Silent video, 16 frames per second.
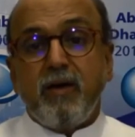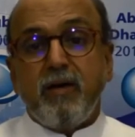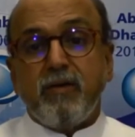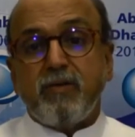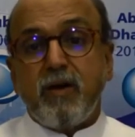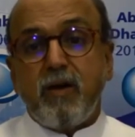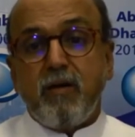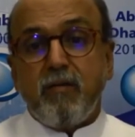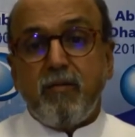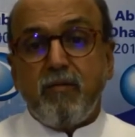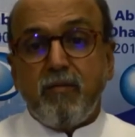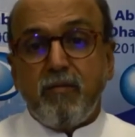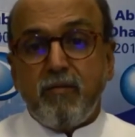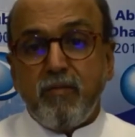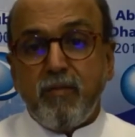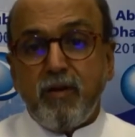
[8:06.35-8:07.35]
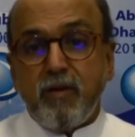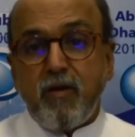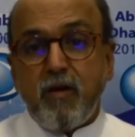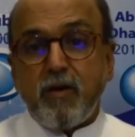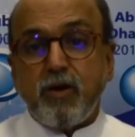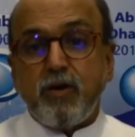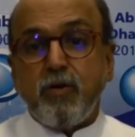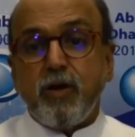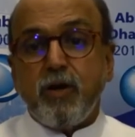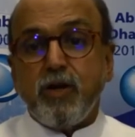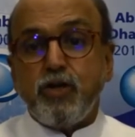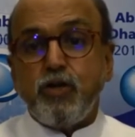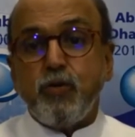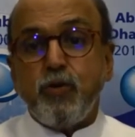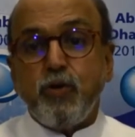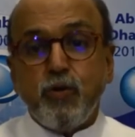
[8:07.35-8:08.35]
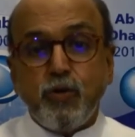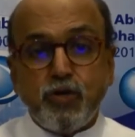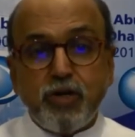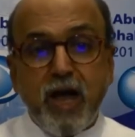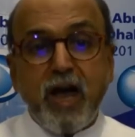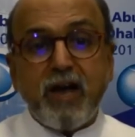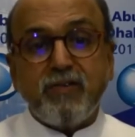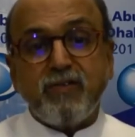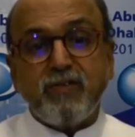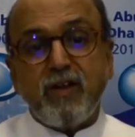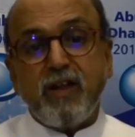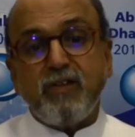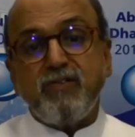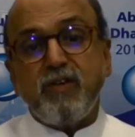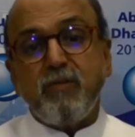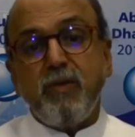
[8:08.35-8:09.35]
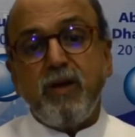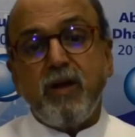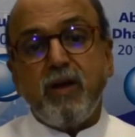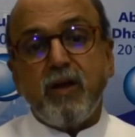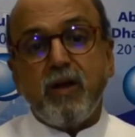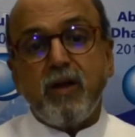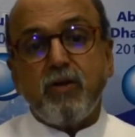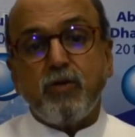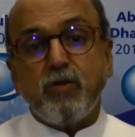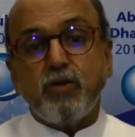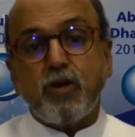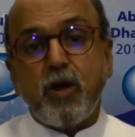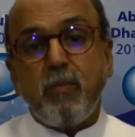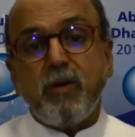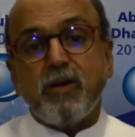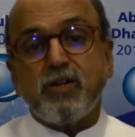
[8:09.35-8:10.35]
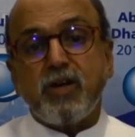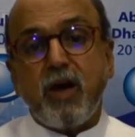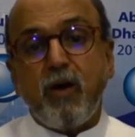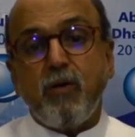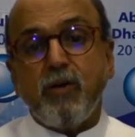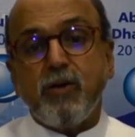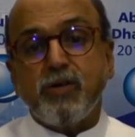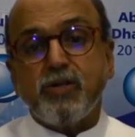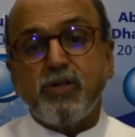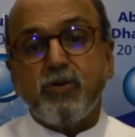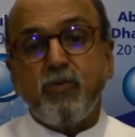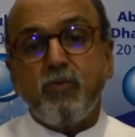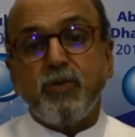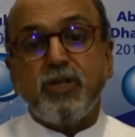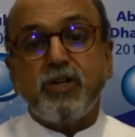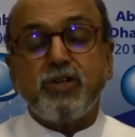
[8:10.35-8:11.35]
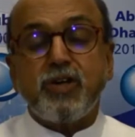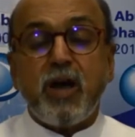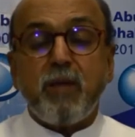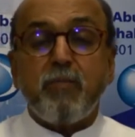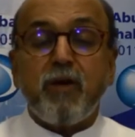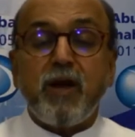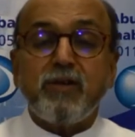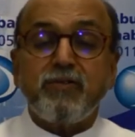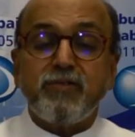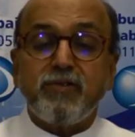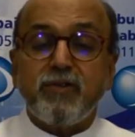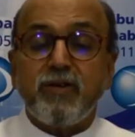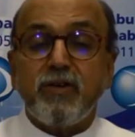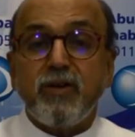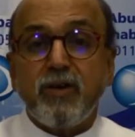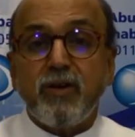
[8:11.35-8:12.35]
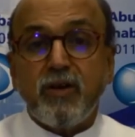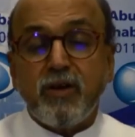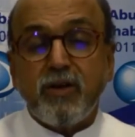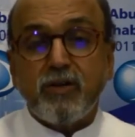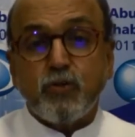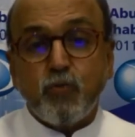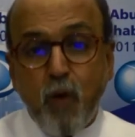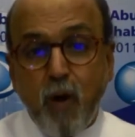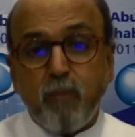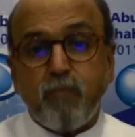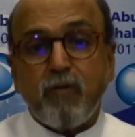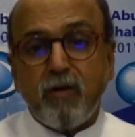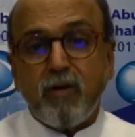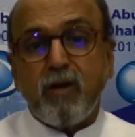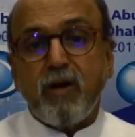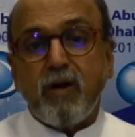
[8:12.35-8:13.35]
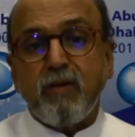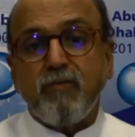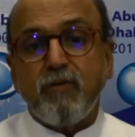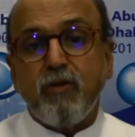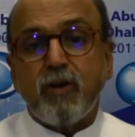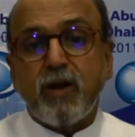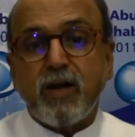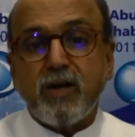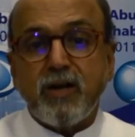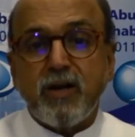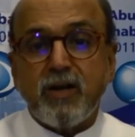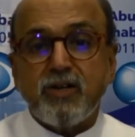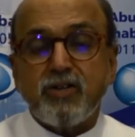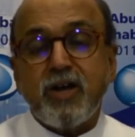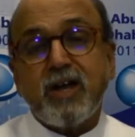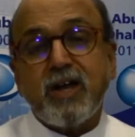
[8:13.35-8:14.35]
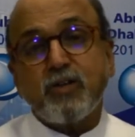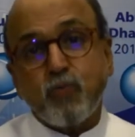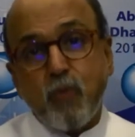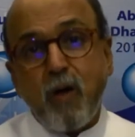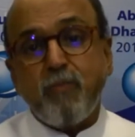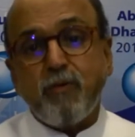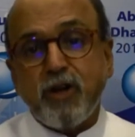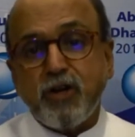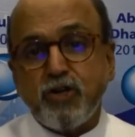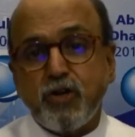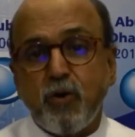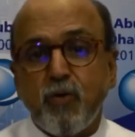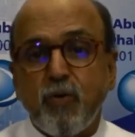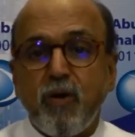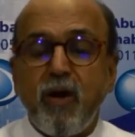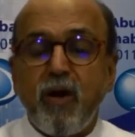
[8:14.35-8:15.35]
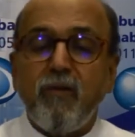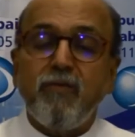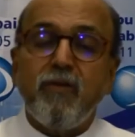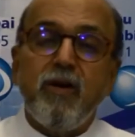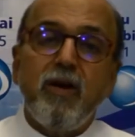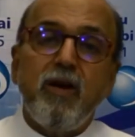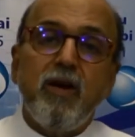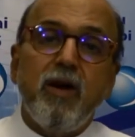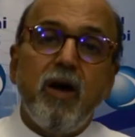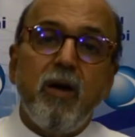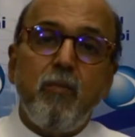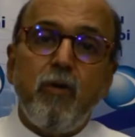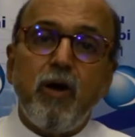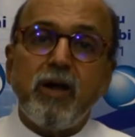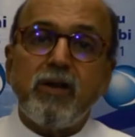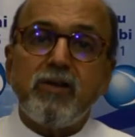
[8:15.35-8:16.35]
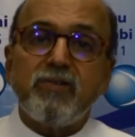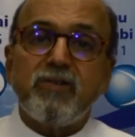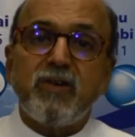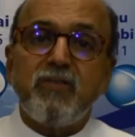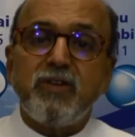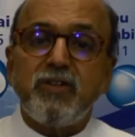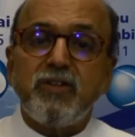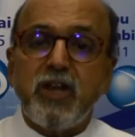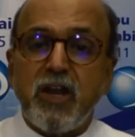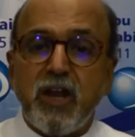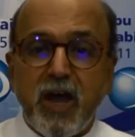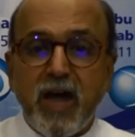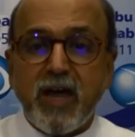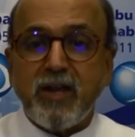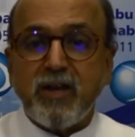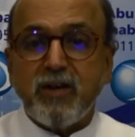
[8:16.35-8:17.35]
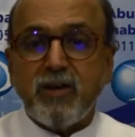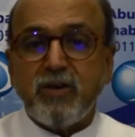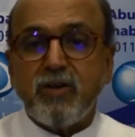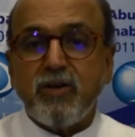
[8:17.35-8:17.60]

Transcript: So, in order to issue new shares in NCB to Samba shareholders with a share price swap, if you look at share swap ratio of 0.739